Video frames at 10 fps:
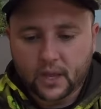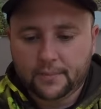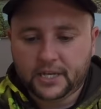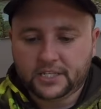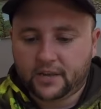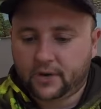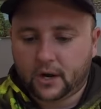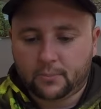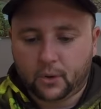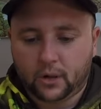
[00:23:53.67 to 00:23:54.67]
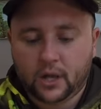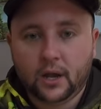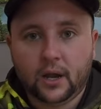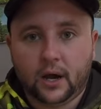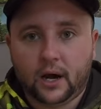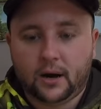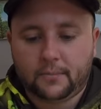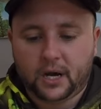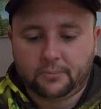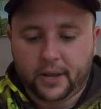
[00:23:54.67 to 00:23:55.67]
I may save a couple
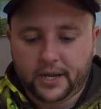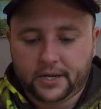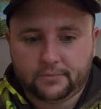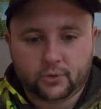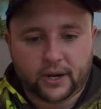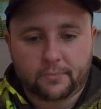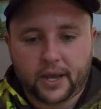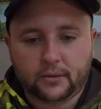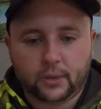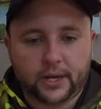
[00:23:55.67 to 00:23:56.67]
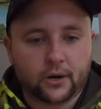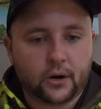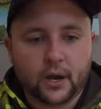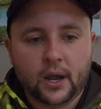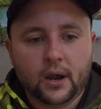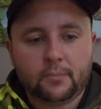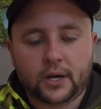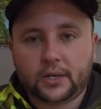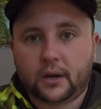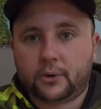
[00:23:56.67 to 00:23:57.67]
um, unpainted so I can paint them later.
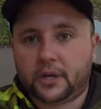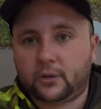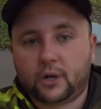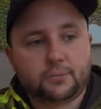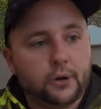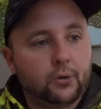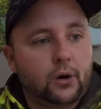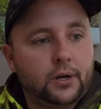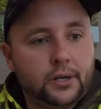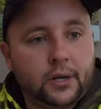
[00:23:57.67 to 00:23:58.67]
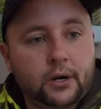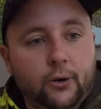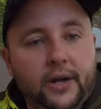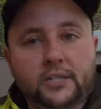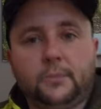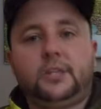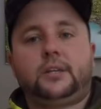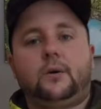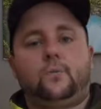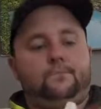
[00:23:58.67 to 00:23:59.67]
But uh, we're gonna get the respirator on and crank some of
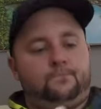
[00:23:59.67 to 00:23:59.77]
these out.